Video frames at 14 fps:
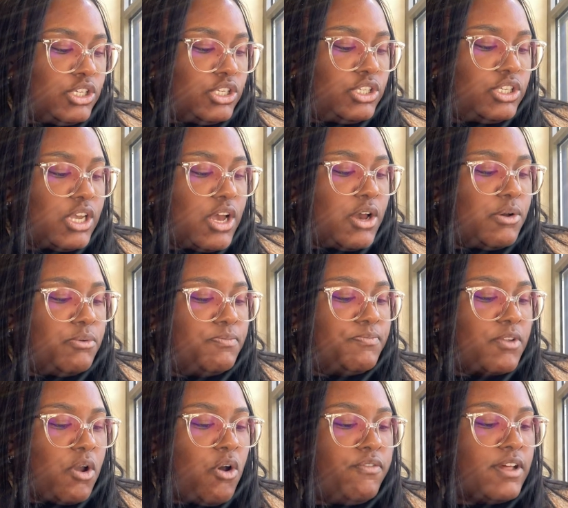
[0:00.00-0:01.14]
So
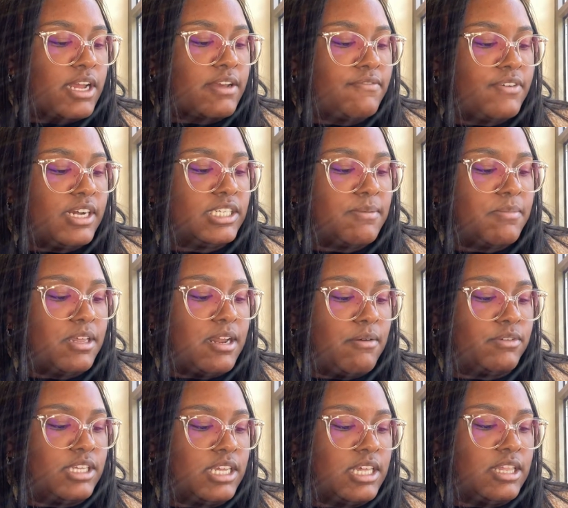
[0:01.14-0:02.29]
hopefully I can find something. I
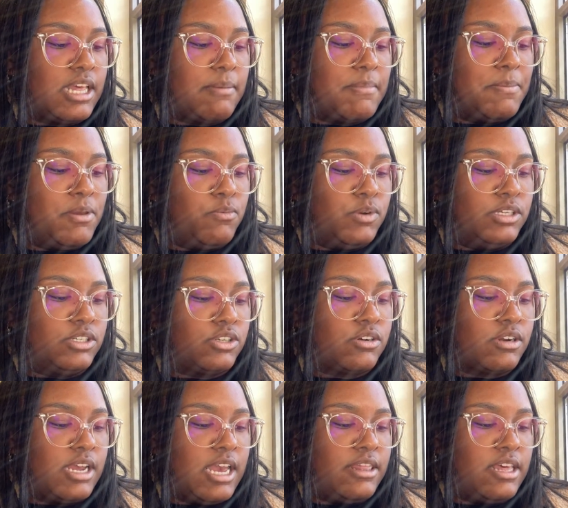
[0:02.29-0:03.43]
was thinking like maybe Windsor,
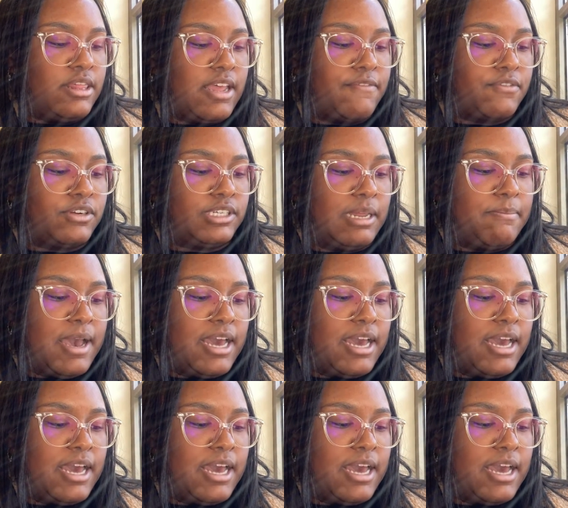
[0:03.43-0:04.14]
and then like for St.